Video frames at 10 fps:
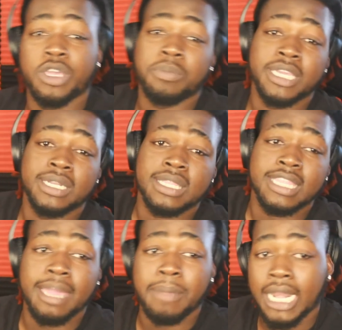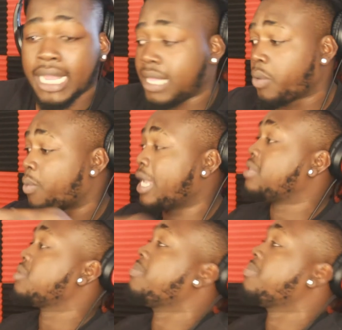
We can be in the same elite race,